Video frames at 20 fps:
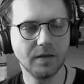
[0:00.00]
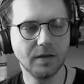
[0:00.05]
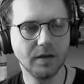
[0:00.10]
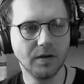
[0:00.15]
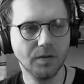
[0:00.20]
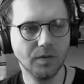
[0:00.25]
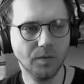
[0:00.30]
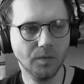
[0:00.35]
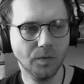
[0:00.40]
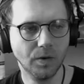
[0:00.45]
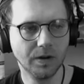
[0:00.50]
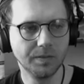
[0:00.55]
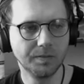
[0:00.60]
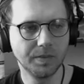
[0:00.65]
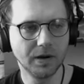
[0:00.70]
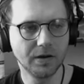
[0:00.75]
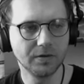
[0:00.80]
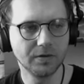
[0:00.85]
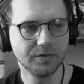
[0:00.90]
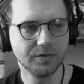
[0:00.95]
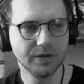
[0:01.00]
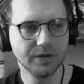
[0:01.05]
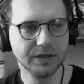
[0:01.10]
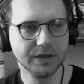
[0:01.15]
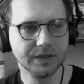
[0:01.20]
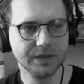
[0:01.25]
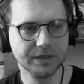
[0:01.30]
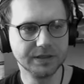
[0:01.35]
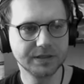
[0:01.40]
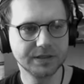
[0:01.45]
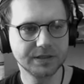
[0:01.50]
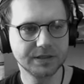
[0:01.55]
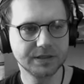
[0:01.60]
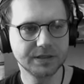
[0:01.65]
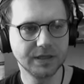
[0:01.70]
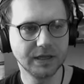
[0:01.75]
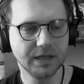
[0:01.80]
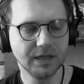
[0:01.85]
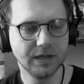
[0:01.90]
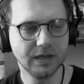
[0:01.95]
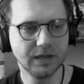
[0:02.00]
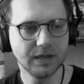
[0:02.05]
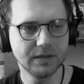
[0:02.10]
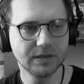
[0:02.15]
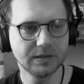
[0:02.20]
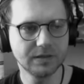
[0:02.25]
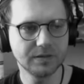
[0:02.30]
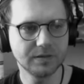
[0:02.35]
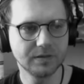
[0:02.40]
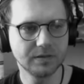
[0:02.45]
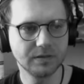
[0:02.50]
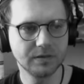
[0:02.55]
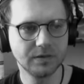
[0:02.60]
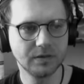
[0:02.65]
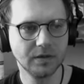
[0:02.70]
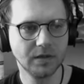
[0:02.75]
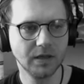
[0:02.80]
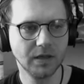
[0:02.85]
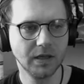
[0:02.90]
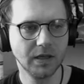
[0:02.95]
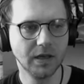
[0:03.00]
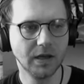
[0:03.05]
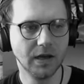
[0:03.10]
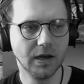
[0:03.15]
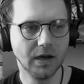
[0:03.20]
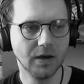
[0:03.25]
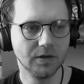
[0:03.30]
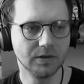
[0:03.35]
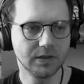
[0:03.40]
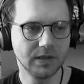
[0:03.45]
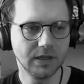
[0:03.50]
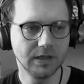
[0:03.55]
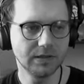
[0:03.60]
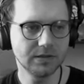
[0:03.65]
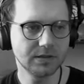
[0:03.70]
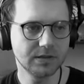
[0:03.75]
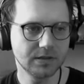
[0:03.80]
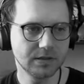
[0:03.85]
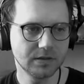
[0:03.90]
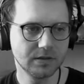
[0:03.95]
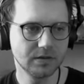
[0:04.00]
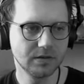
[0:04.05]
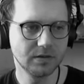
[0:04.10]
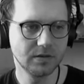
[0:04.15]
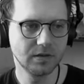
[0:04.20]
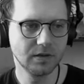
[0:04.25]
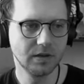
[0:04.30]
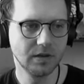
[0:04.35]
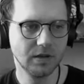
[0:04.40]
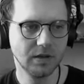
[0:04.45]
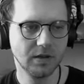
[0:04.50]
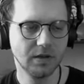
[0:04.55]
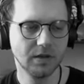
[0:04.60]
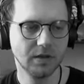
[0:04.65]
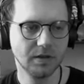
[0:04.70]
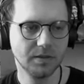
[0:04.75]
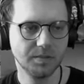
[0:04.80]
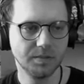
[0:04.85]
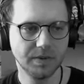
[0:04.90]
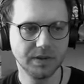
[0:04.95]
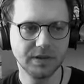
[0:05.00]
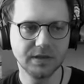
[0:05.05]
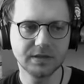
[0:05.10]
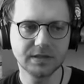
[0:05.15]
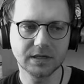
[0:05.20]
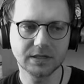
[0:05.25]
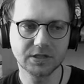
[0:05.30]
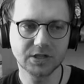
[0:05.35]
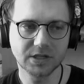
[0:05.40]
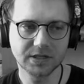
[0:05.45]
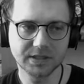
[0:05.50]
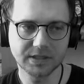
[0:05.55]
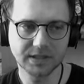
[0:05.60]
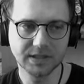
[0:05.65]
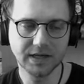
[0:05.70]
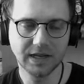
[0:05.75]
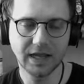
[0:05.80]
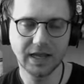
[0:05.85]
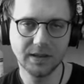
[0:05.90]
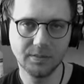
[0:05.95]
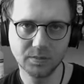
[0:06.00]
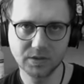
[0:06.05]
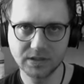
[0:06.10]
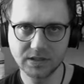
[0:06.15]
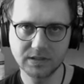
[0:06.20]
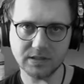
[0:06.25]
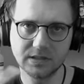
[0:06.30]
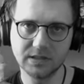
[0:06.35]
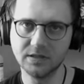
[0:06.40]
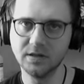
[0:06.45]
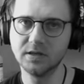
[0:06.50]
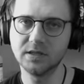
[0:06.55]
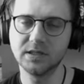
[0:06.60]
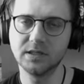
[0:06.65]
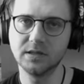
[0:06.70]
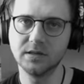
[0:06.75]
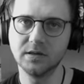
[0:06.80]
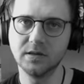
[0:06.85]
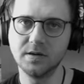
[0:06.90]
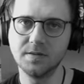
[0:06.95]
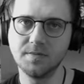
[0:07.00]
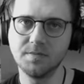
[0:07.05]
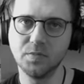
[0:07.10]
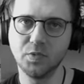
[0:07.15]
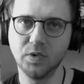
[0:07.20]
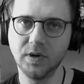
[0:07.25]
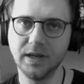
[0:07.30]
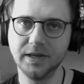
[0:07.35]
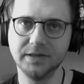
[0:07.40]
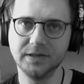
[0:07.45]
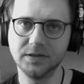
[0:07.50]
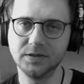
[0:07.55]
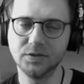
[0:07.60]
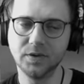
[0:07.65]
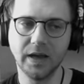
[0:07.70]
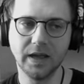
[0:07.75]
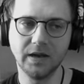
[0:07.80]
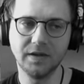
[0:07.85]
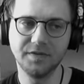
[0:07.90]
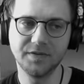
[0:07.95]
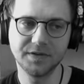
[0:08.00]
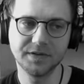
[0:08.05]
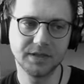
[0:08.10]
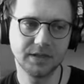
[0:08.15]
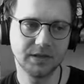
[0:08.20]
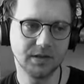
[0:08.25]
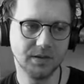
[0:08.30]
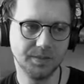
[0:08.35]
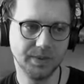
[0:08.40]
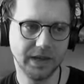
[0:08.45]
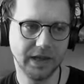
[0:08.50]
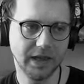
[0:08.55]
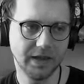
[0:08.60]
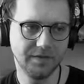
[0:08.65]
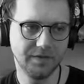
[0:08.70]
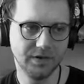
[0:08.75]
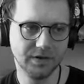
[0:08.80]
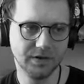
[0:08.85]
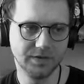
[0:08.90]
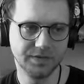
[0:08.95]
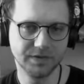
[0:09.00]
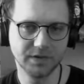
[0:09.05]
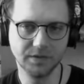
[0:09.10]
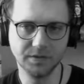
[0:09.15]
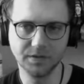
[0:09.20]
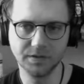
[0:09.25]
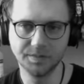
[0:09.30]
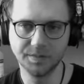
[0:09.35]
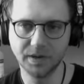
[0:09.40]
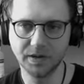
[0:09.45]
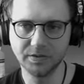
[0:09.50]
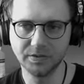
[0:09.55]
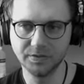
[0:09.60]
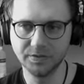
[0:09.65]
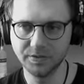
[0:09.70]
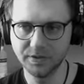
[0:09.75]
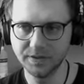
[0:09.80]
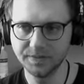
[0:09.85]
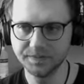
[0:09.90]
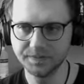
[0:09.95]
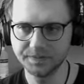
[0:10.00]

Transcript: one boundary is inlet, outlet, but these are just the names. It's not related to any physical behavior of the boundary.